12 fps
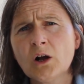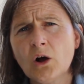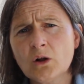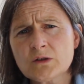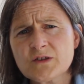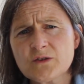
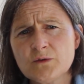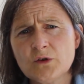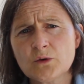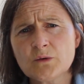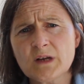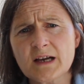Also
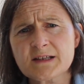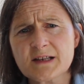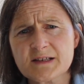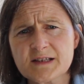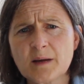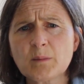known
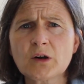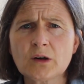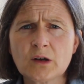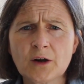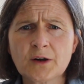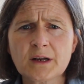as summer
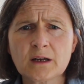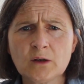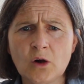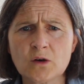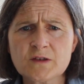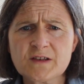learning
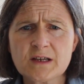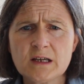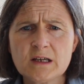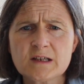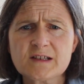loss,